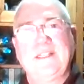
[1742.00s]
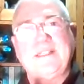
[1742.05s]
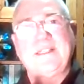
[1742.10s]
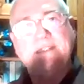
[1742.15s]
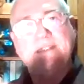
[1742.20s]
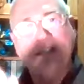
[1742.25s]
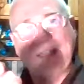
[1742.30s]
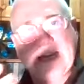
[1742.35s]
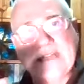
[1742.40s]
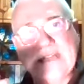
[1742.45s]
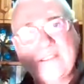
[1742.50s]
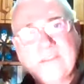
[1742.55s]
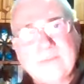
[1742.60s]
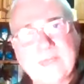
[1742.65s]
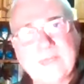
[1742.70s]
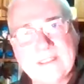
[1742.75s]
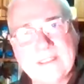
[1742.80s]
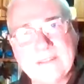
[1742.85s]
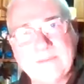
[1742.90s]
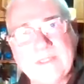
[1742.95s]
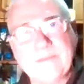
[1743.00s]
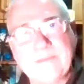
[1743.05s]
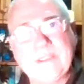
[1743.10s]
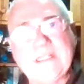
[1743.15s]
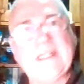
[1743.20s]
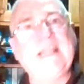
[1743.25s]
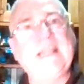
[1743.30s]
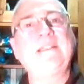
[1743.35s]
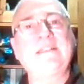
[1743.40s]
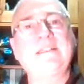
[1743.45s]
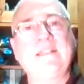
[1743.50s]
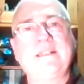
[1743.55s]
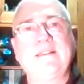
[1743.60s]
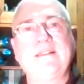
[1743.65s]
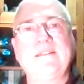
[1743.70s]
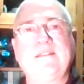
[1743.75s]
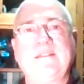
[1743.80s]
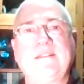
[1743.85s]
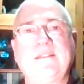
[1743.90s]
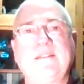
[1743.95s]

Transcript: then the lighter ones maybe later,